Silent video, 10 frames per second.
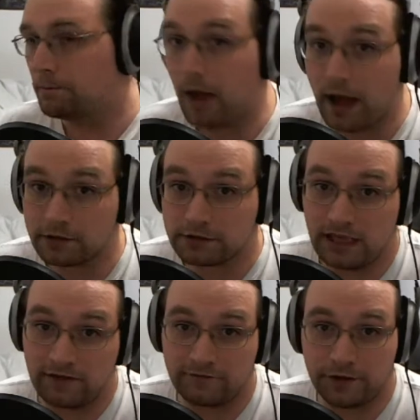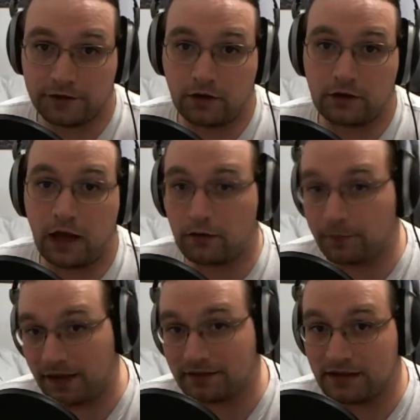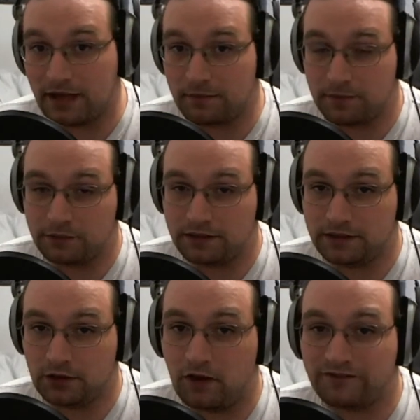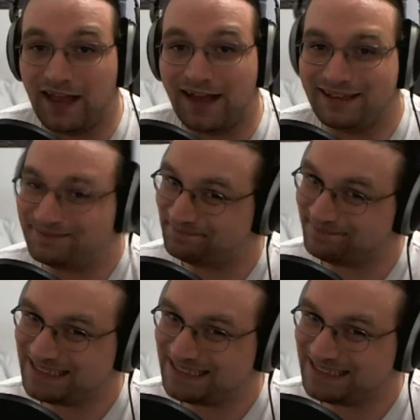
Modders have figured out how to make the game completely offline.